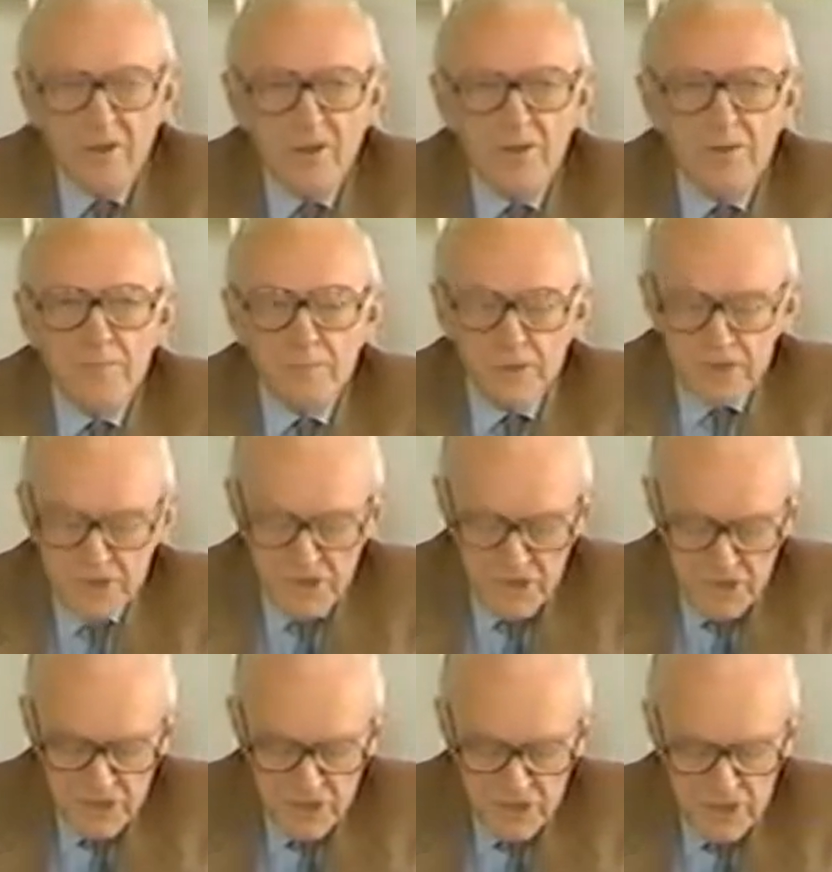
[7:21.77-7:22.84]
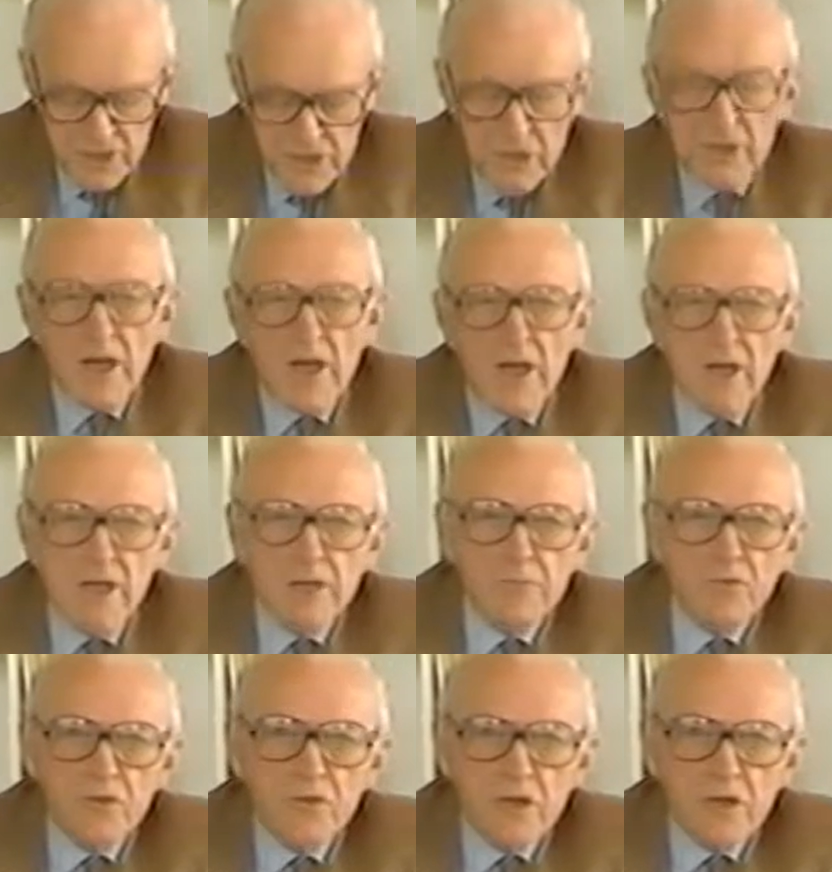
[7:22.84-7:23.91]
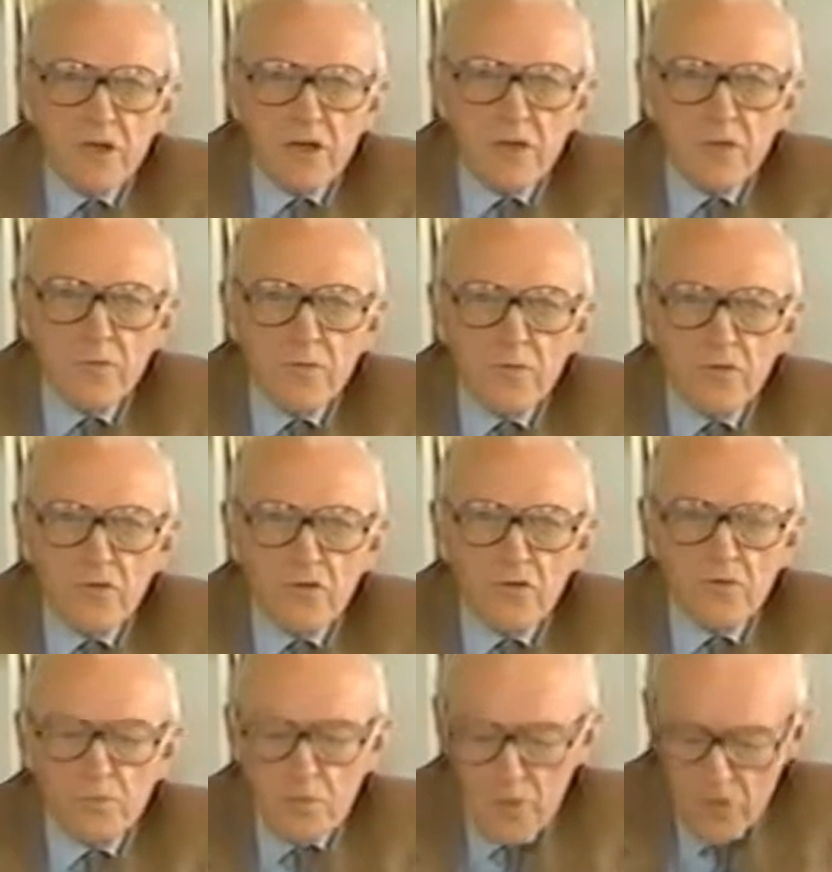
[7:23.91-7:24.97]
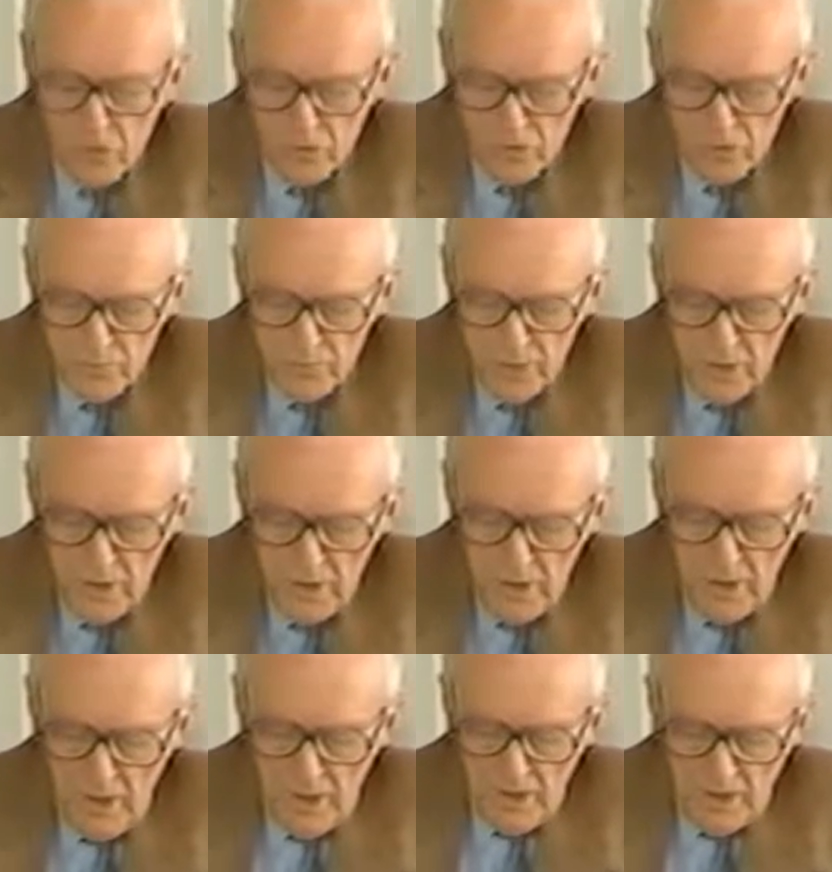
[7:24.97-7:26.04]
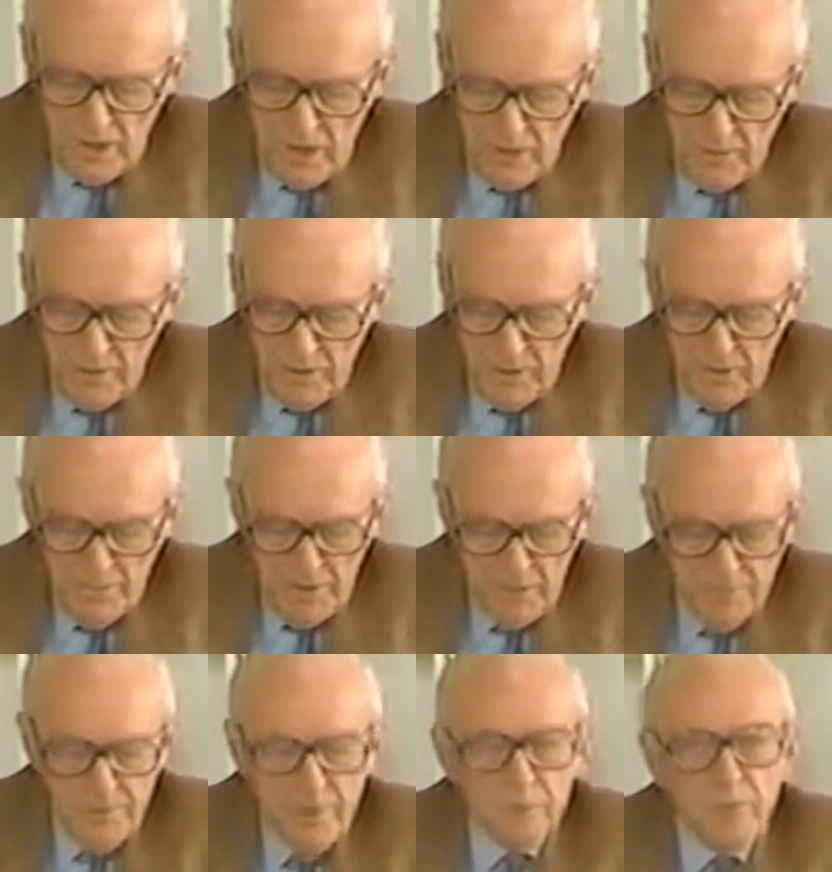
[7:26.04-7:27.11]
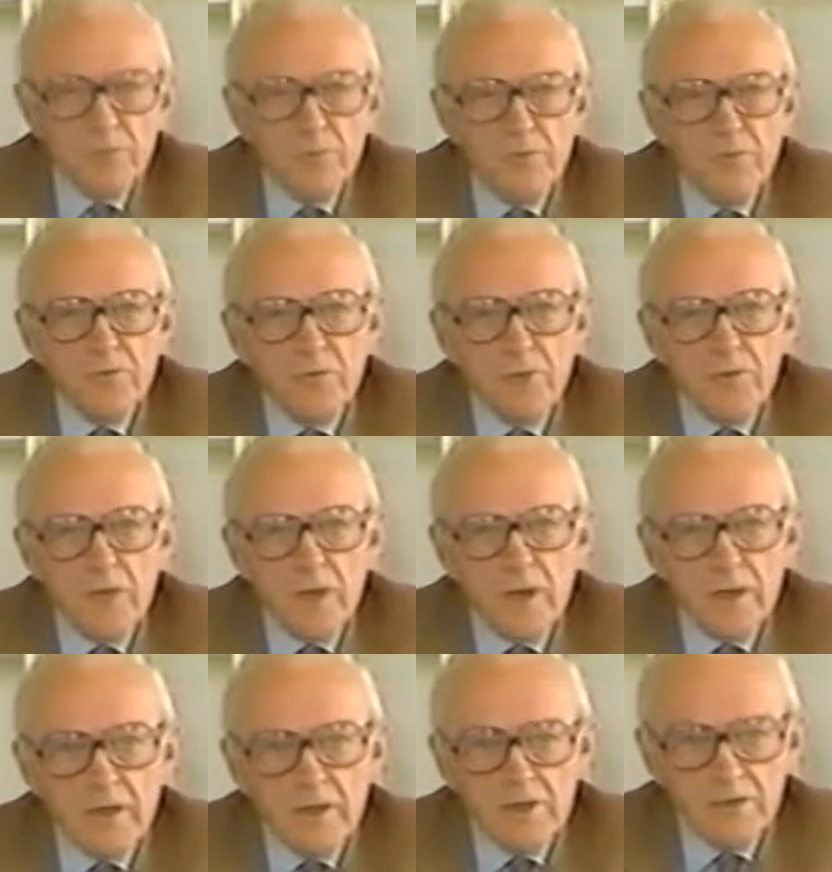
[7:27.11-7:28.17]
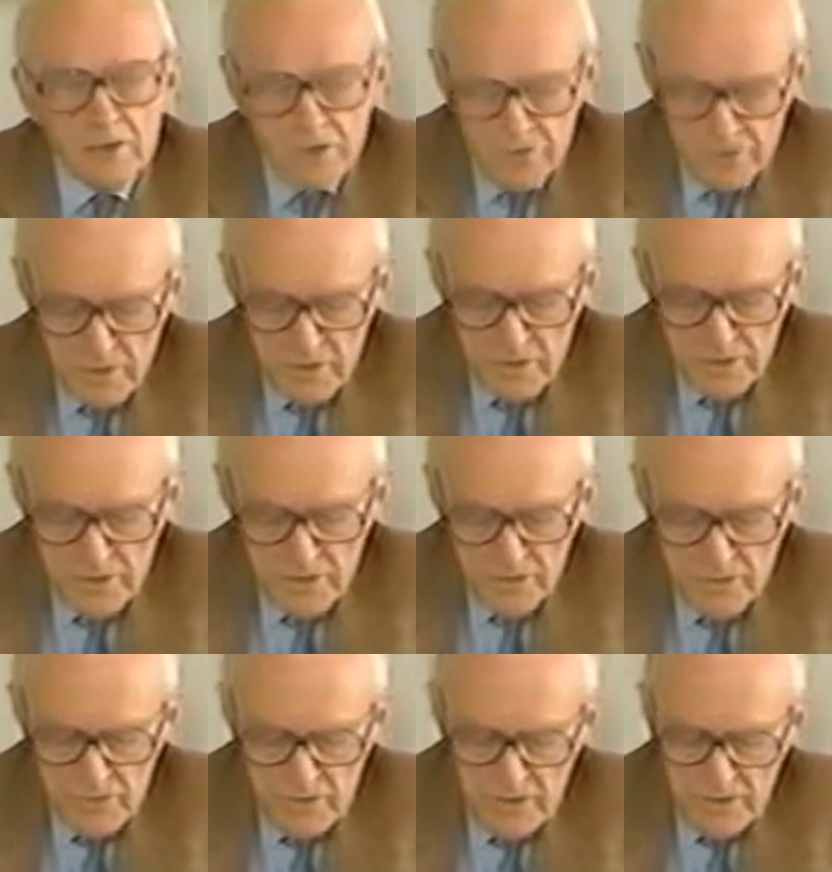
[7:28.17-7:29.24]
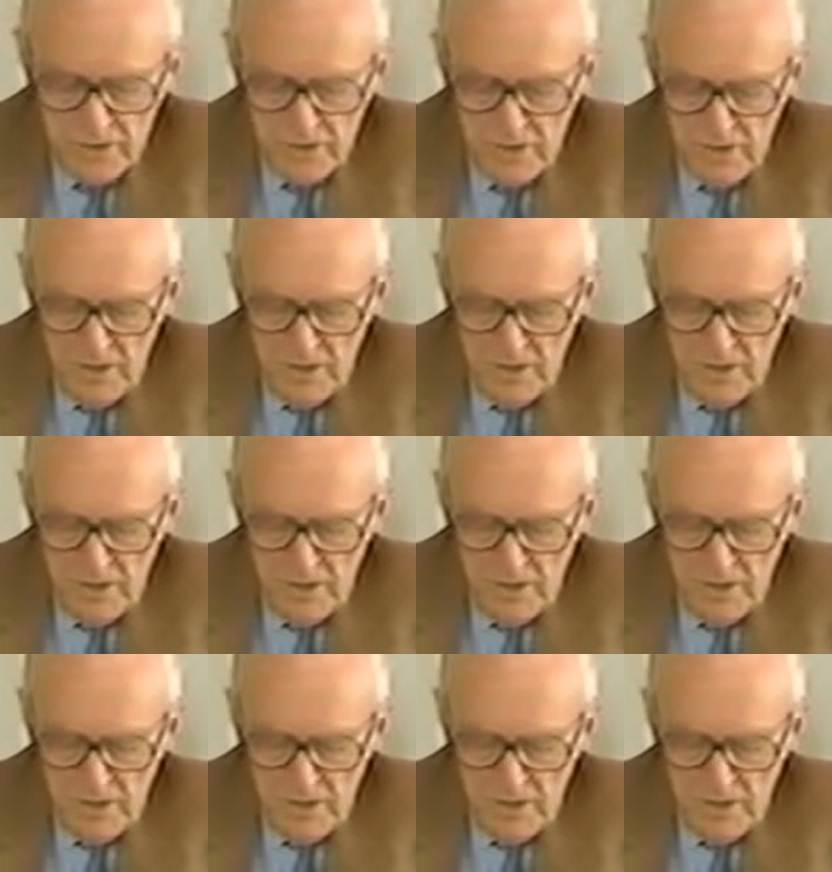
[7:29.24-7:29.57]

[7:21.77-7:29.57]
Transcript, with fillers: In the mid 60s, the IAMCR was a small group dominated by people from a few highly industrialized countries.